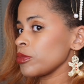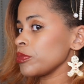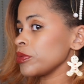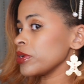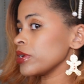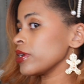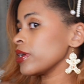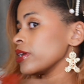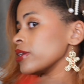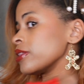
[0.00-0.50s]

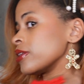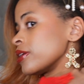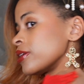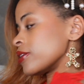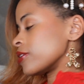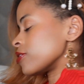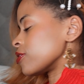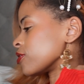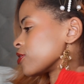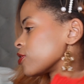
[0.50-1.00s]
But I think
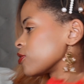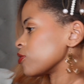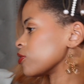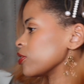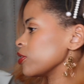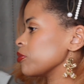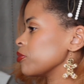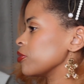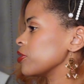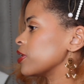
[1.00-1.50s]
this looks really
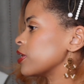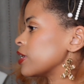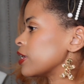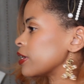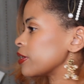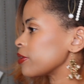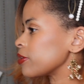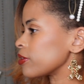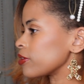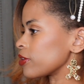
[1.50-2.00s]

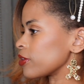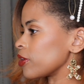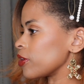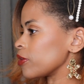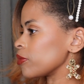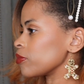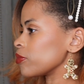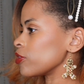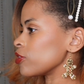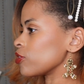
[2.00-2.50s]
pretty, so I'm
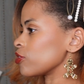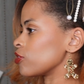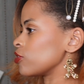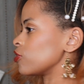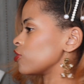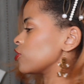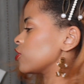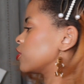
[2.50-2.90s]
just going to show